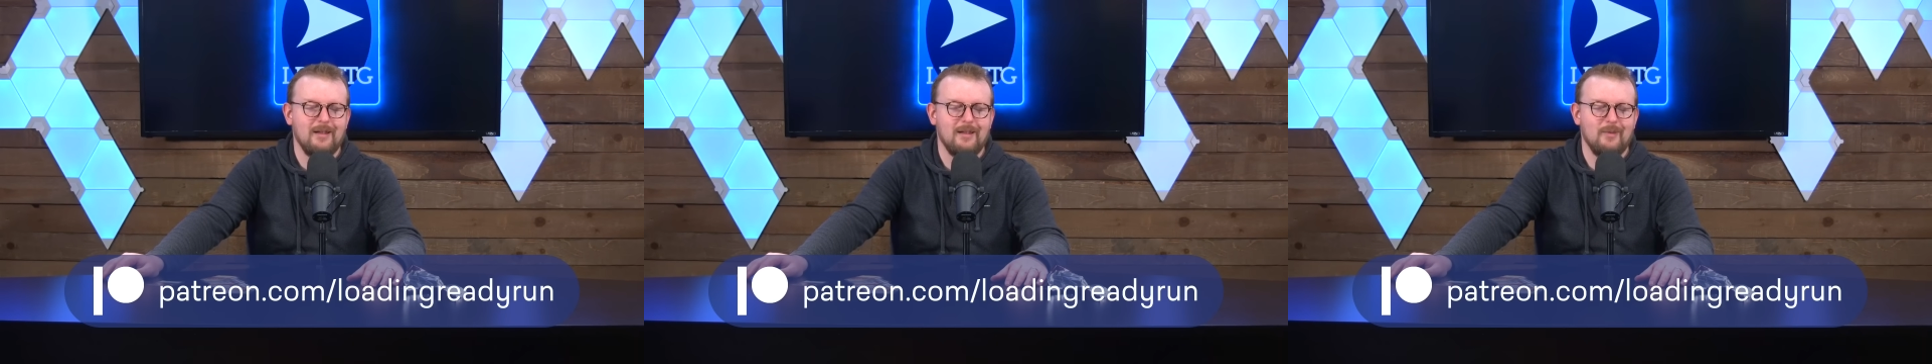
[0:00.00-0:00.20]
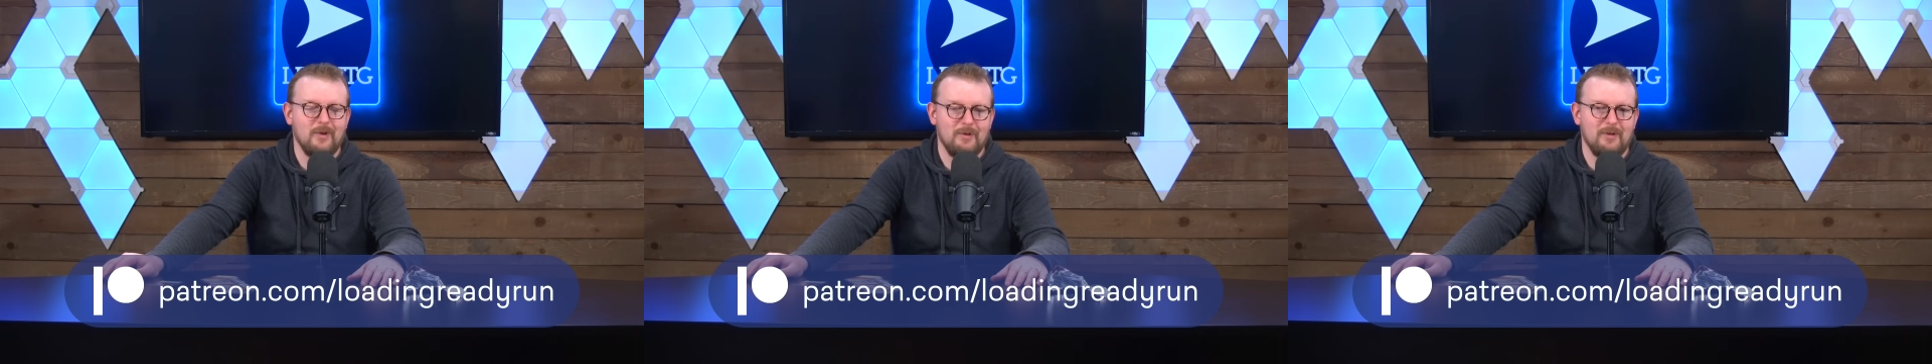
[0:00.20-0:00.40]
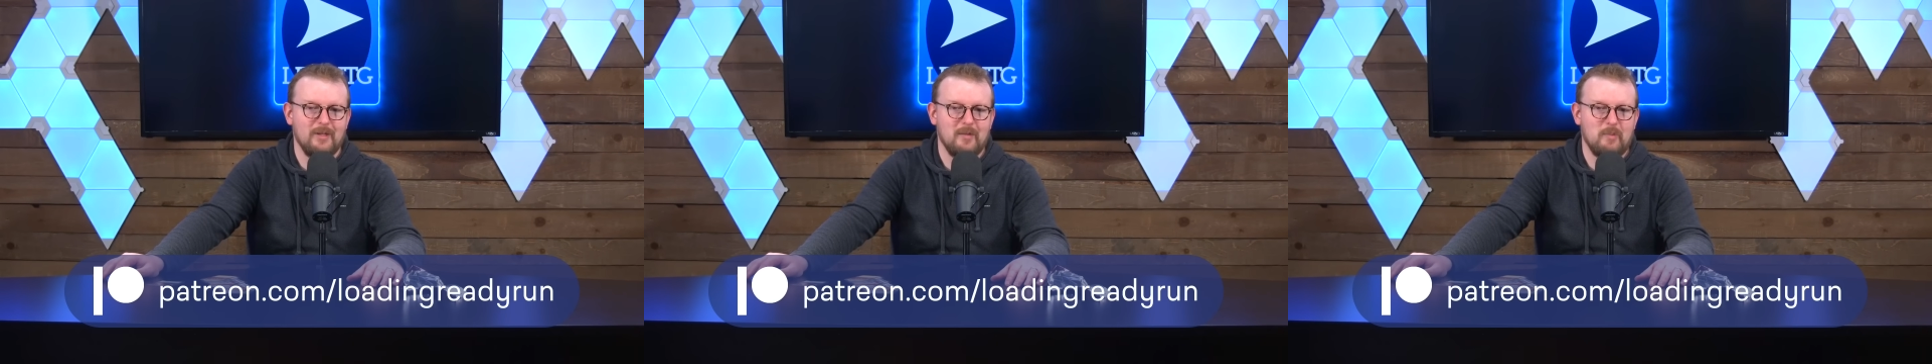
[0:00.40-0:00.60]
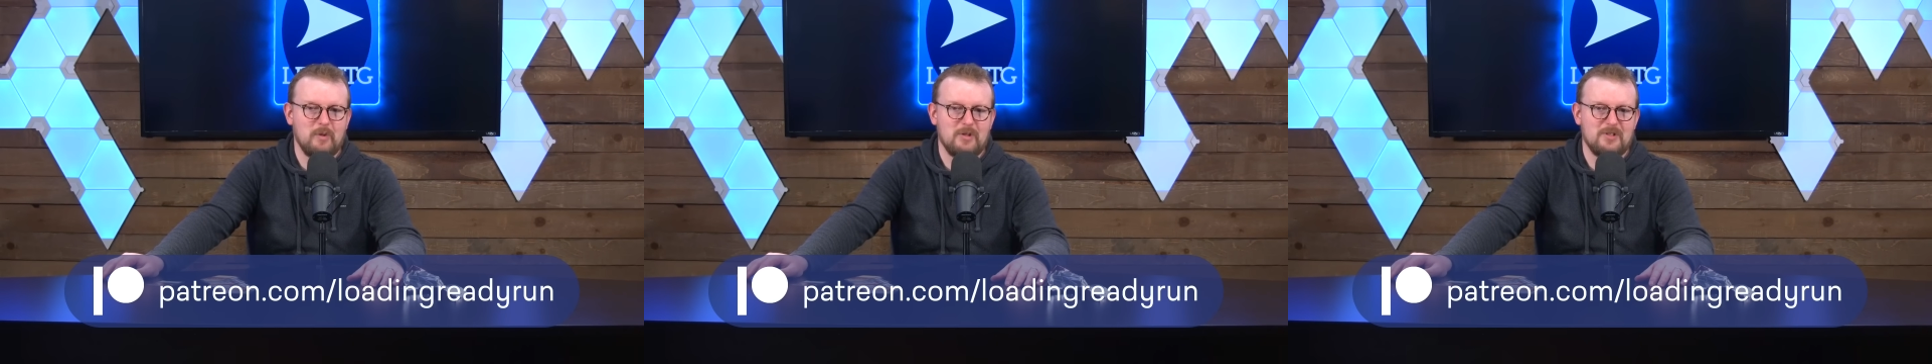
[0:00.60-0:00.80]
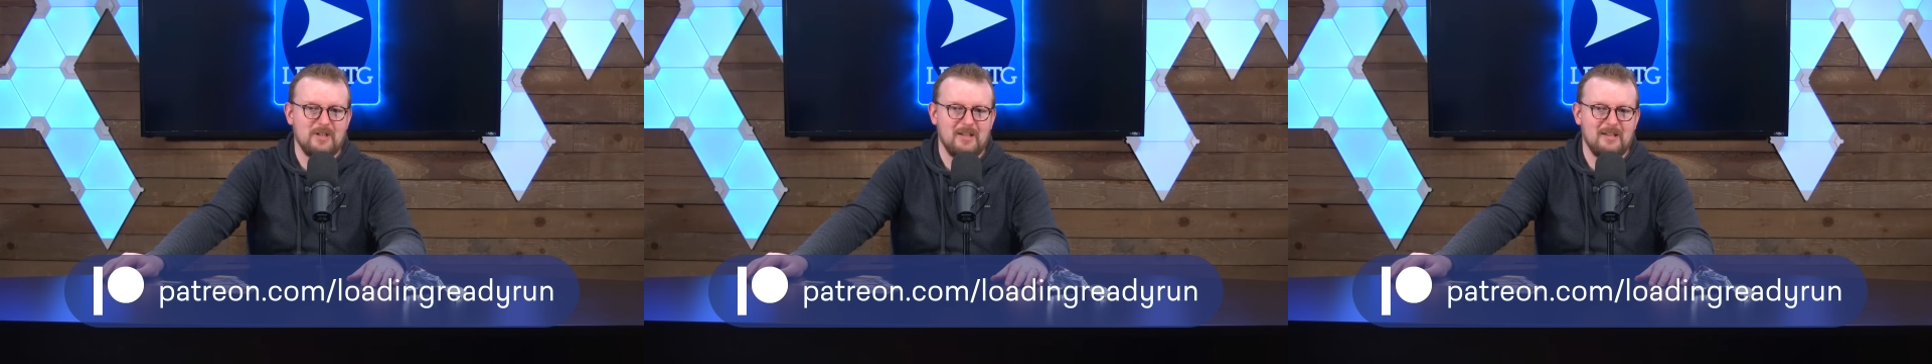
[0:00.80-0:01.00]
We really
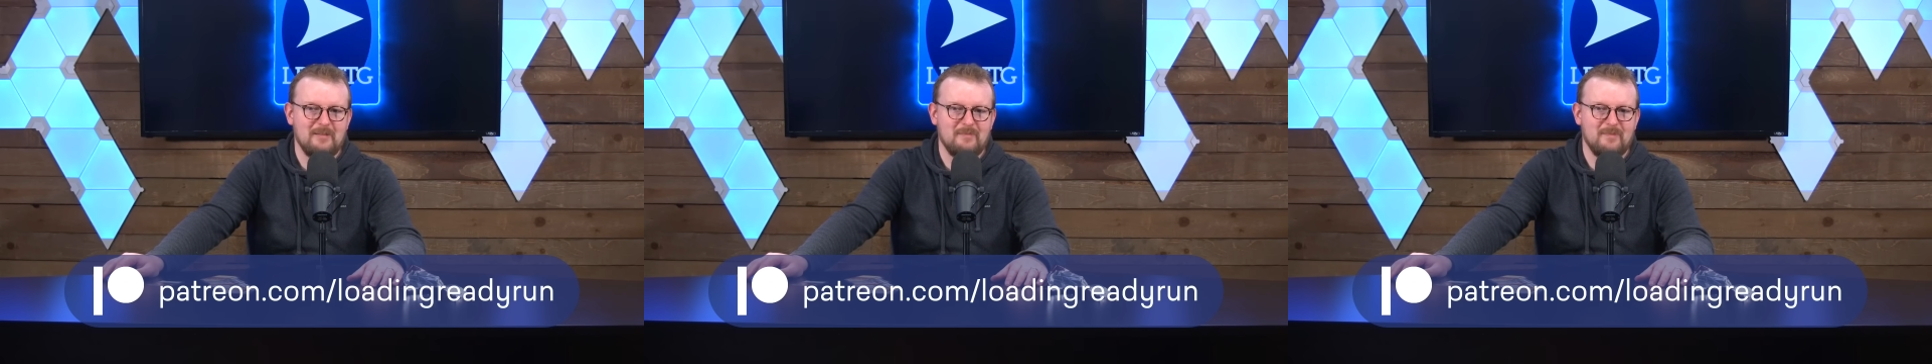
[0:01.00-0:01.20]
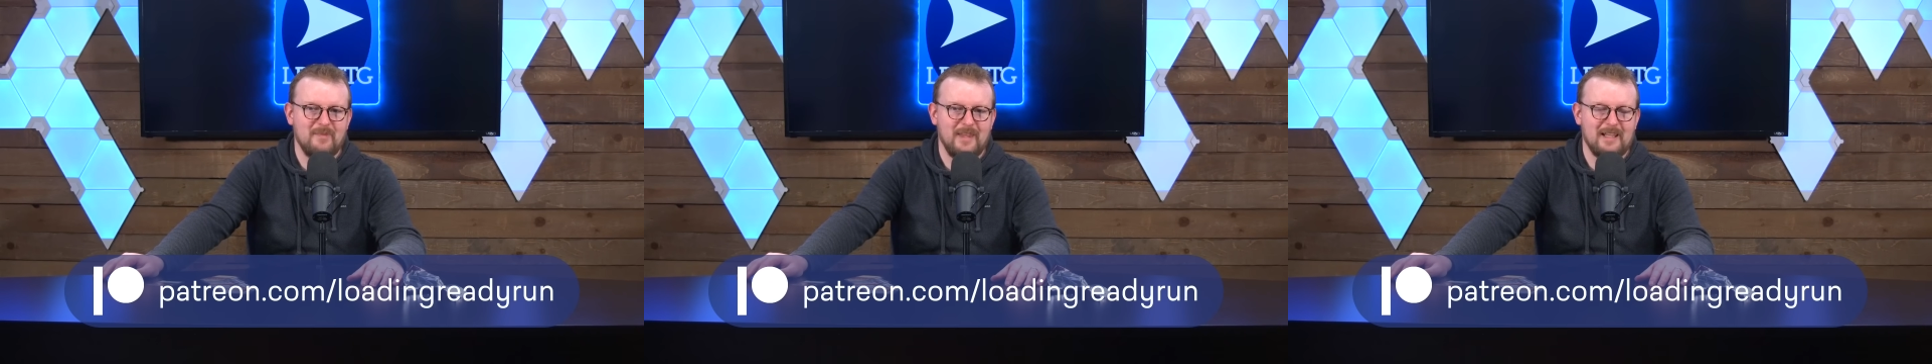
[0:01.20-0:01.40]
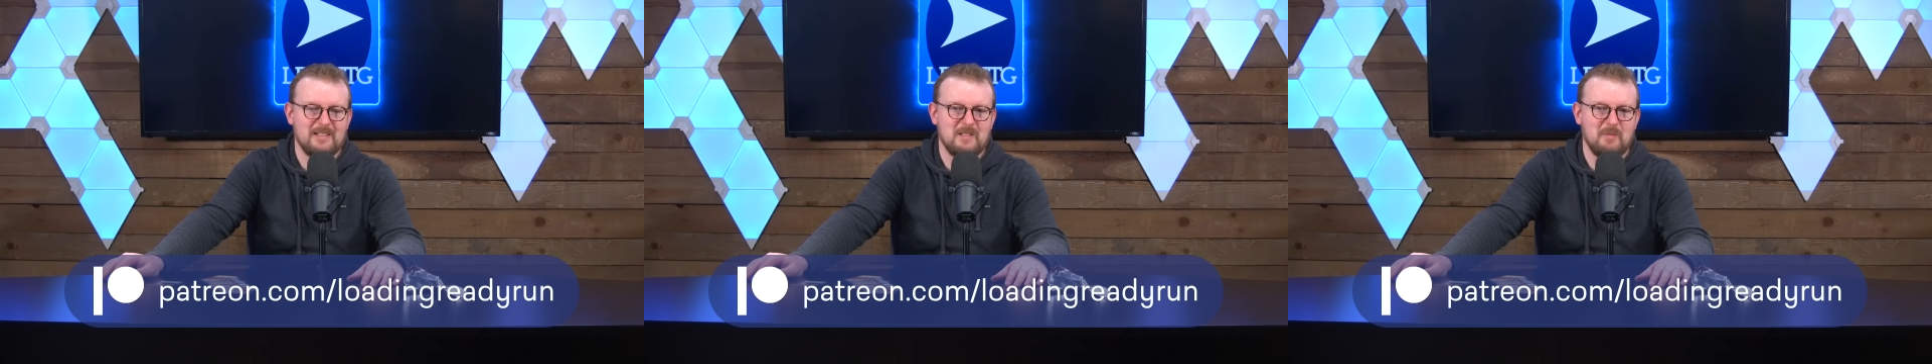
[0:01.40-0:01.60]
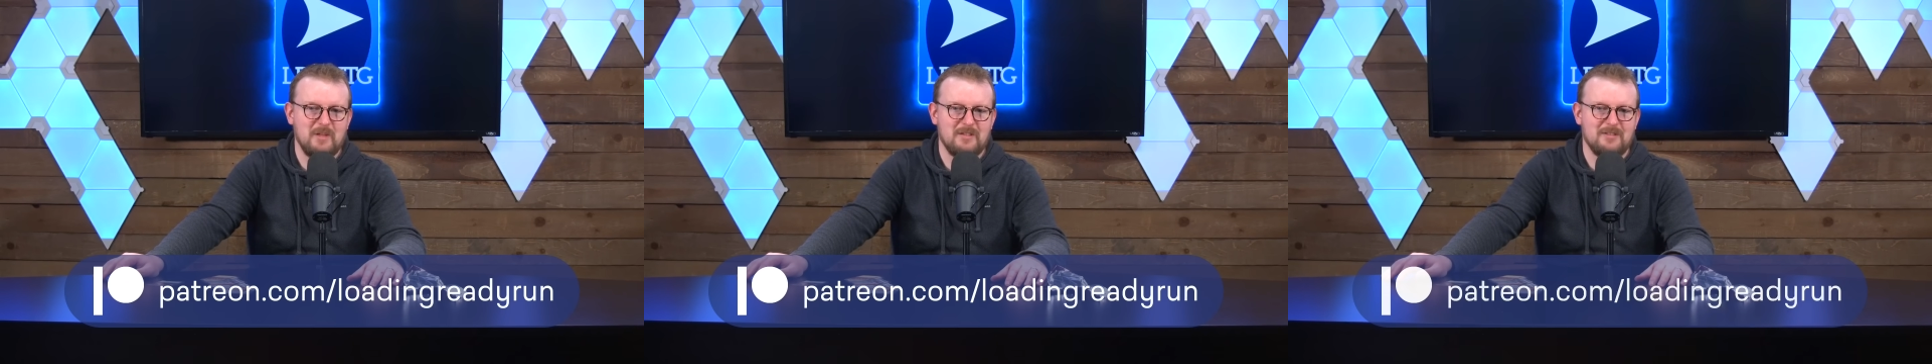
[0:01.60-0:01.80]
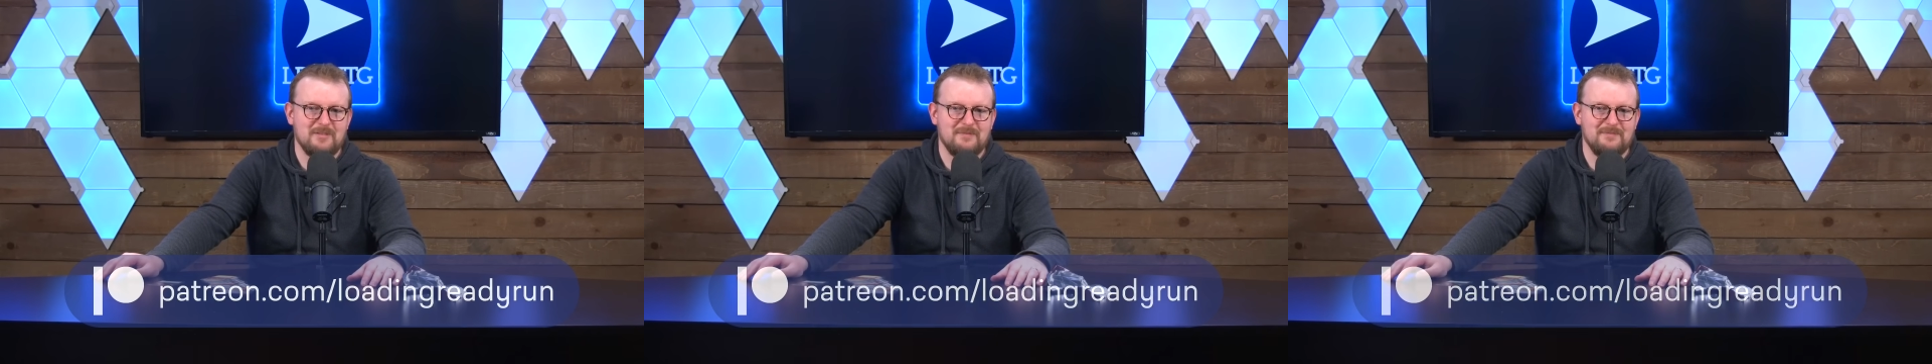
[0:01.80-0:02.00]
appreciate it. Thanks so
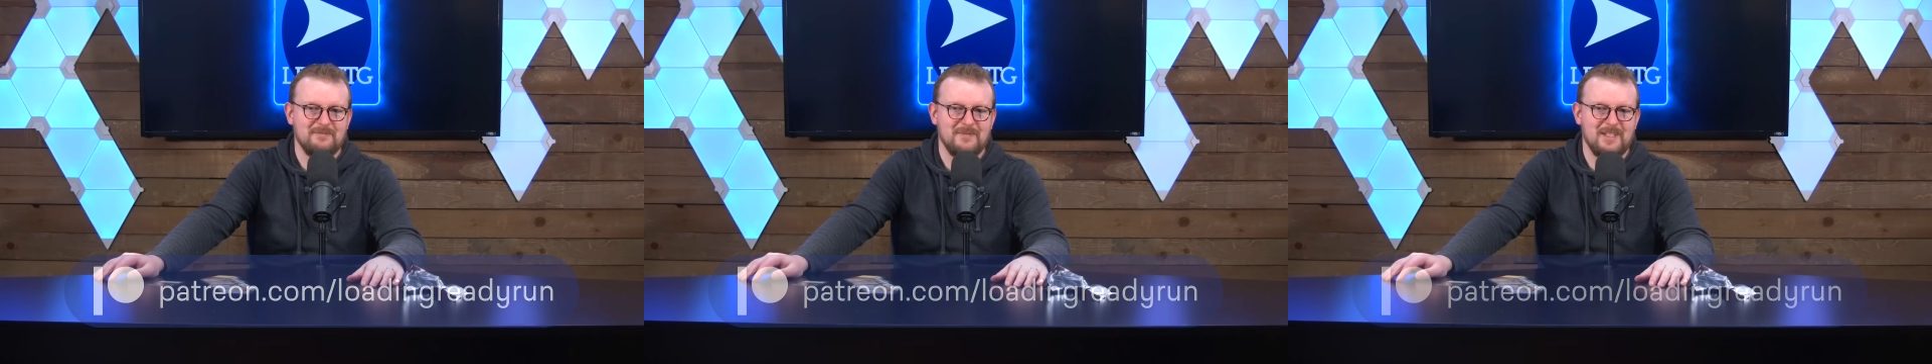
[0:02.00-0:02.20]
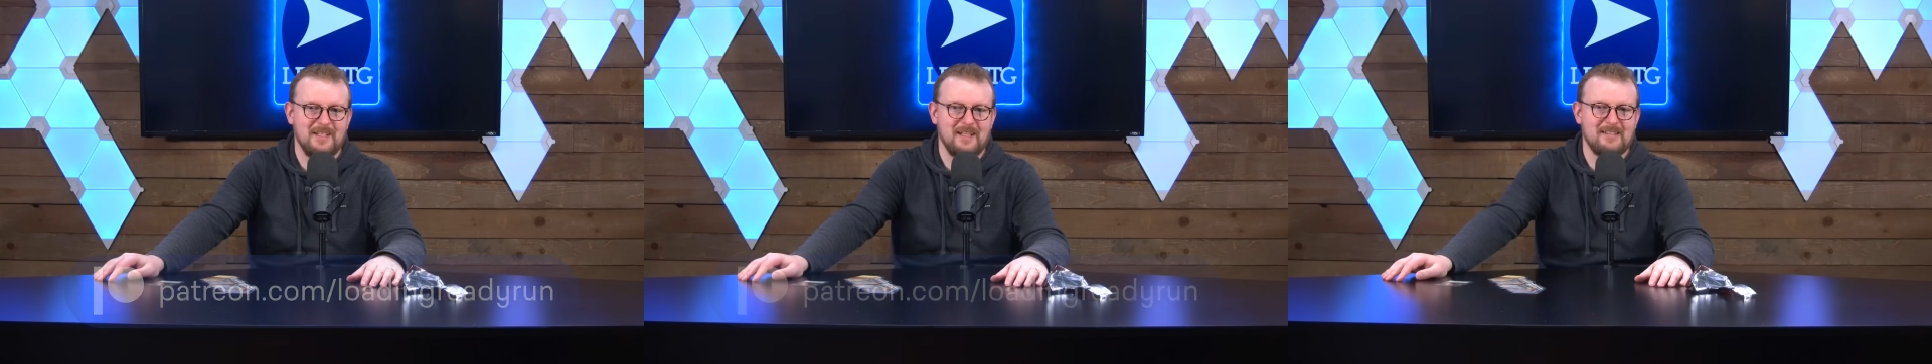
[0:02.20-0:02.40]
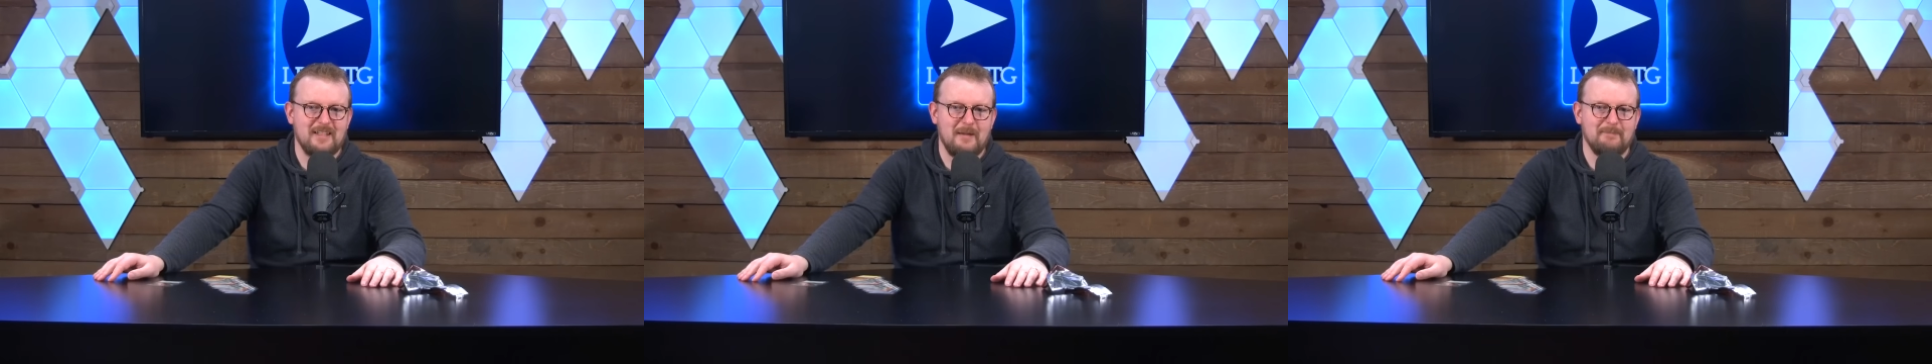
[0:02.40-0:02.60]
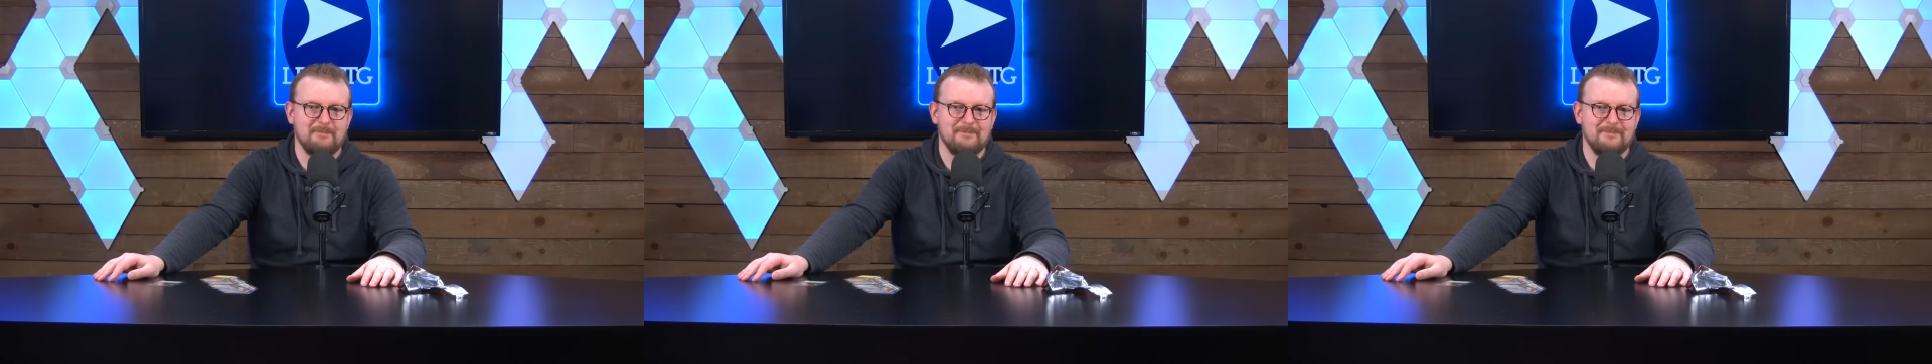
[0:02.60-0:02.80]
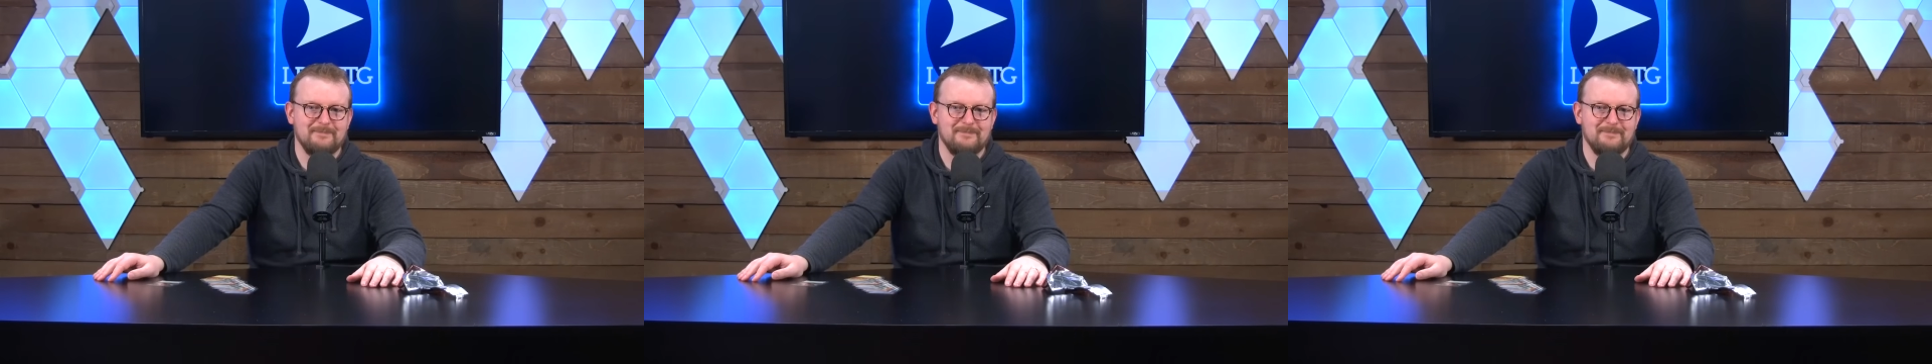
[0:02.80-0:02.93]
much. See you next time.